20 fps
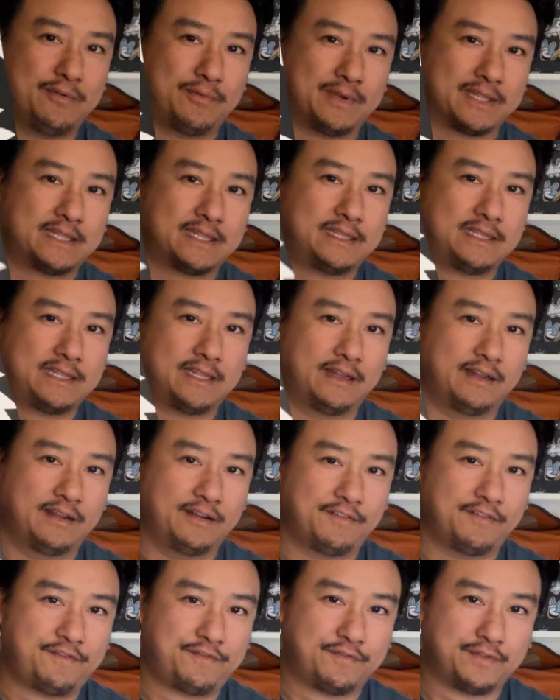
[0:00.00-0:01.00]
with the
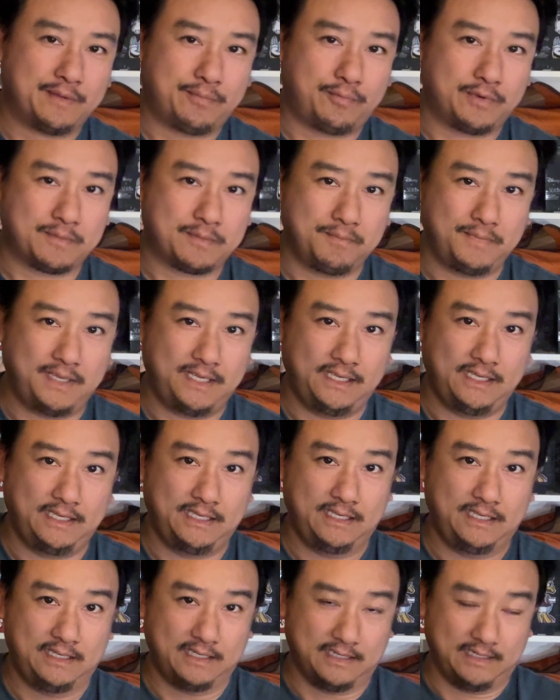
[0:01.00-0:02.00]
Flip With
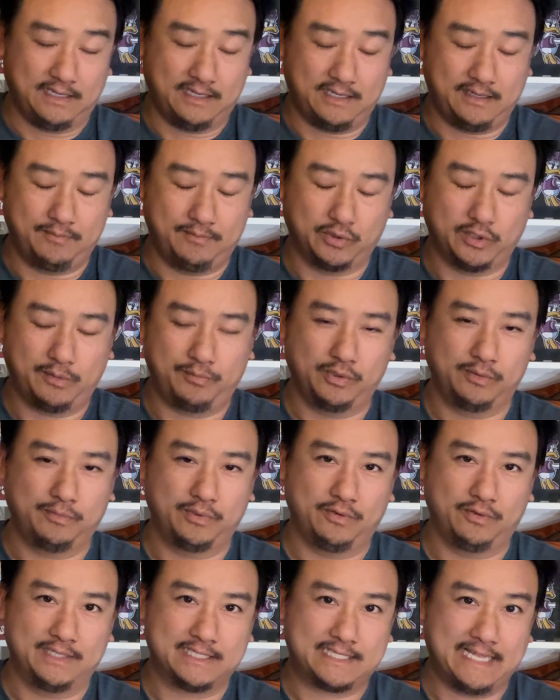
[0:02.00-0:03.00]
Me
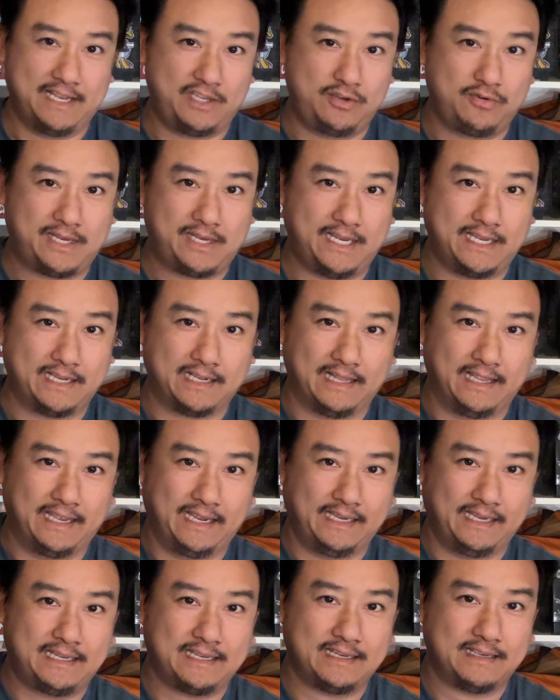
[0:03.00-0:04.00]
LABUBU is that you can
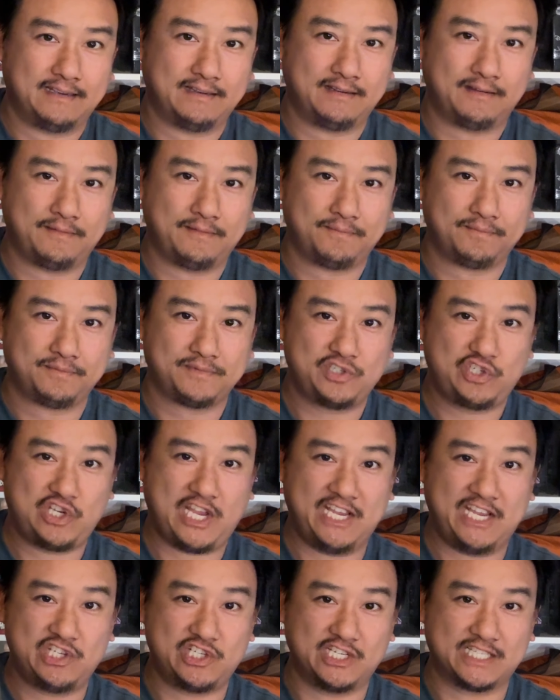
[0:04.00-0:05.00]
like
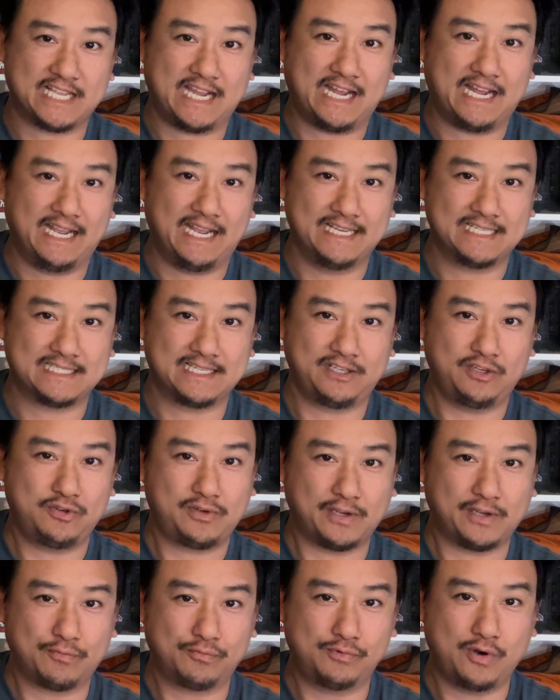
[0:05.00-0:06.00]
change its eyes, like you
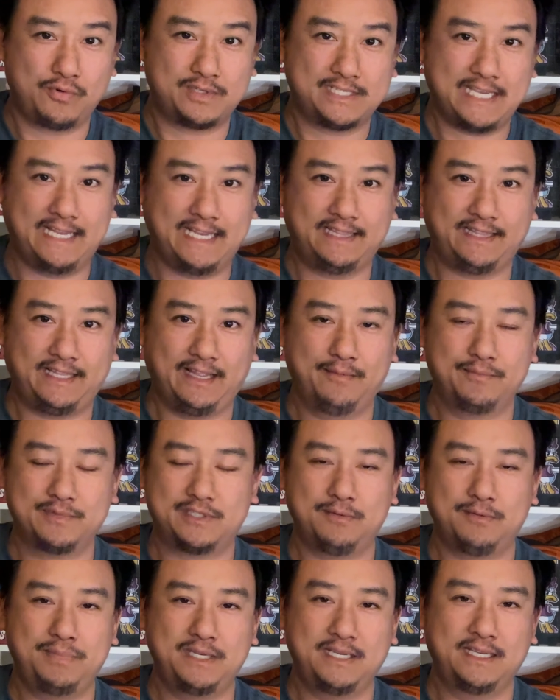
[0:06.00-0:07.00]
can rotate them to
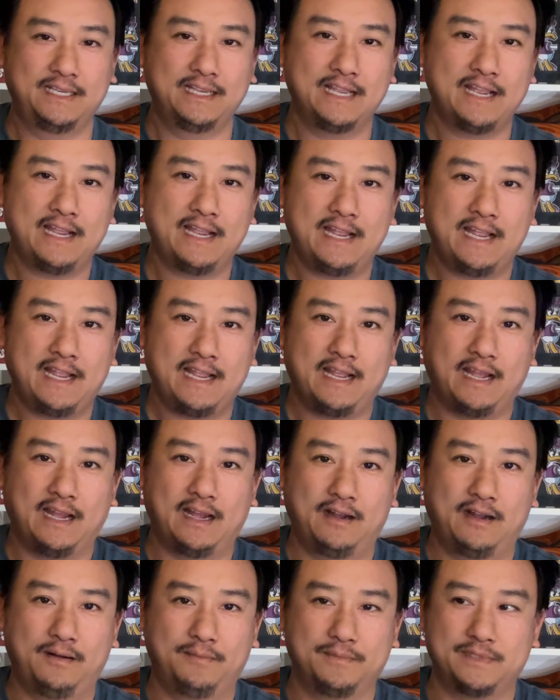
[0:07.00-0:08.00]
be
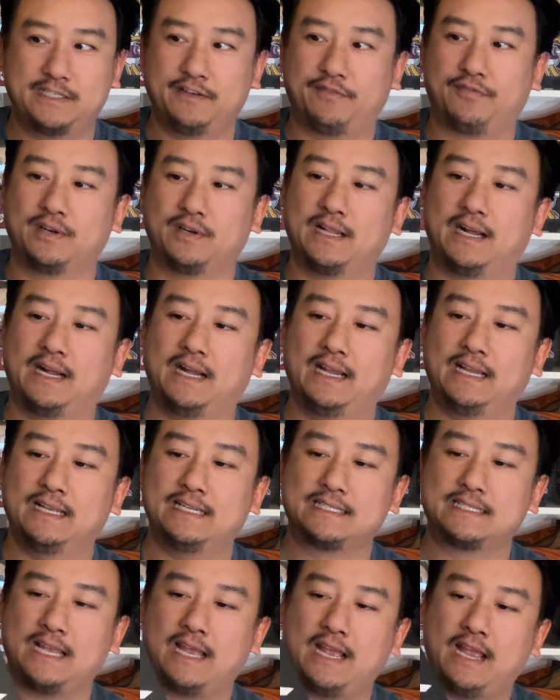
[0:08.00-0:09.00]
different
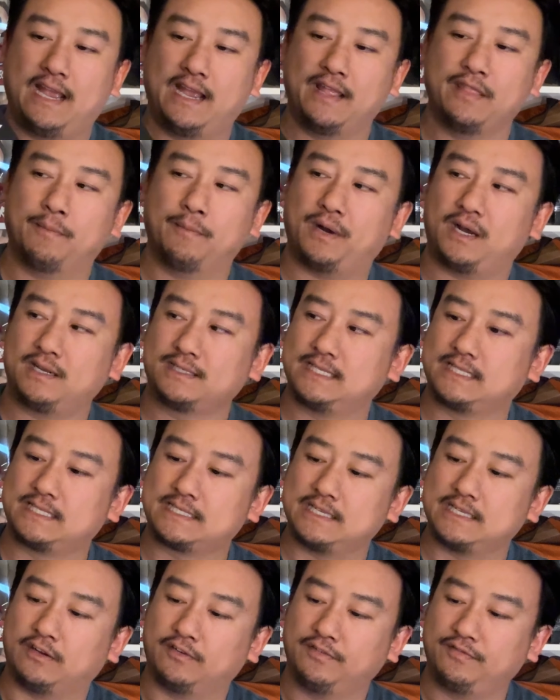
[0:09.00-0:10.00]
eyes. And the box
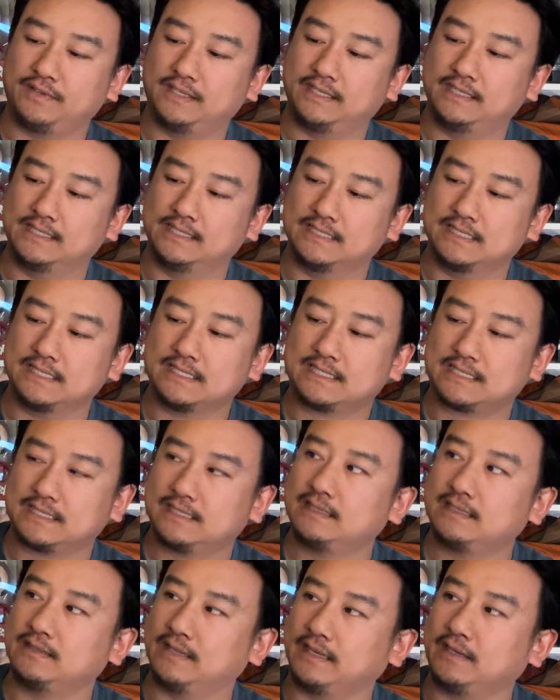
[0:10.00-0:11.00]
itself is
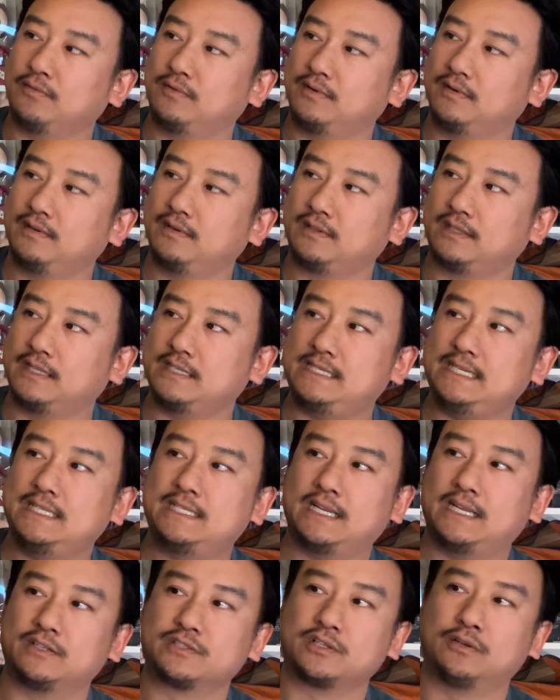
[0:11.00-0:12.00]
like, the
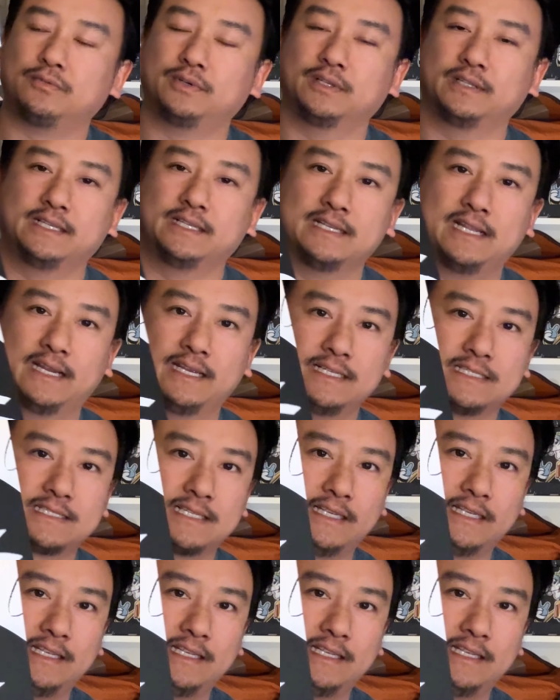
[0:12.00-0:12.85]
details are really nice. Like